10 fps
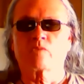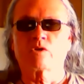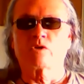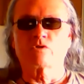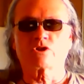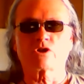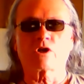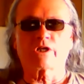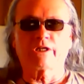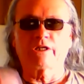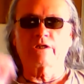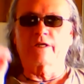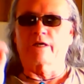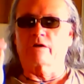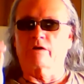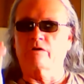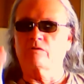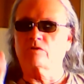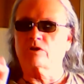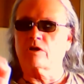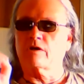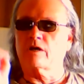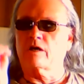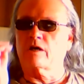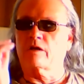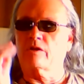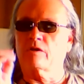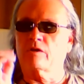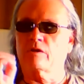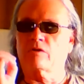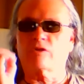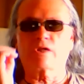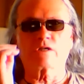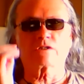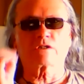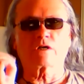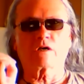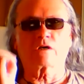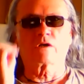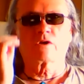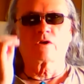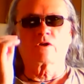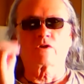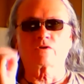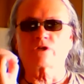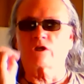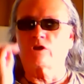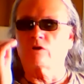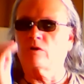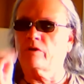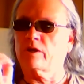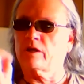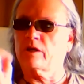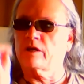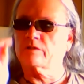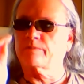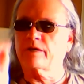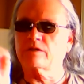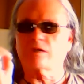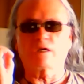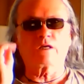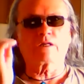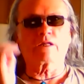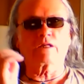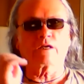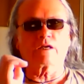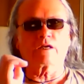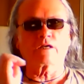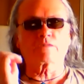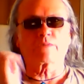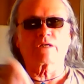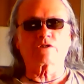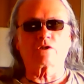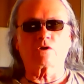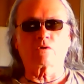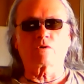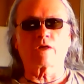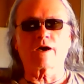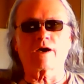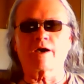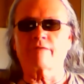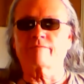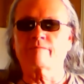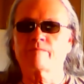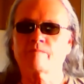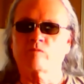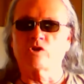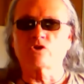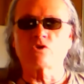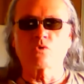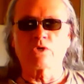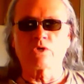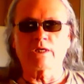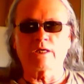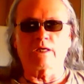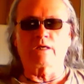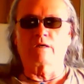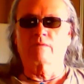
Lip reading: you start healing, or you start, things start, there's a cure that takes place, a healing that takes place in your life that you need.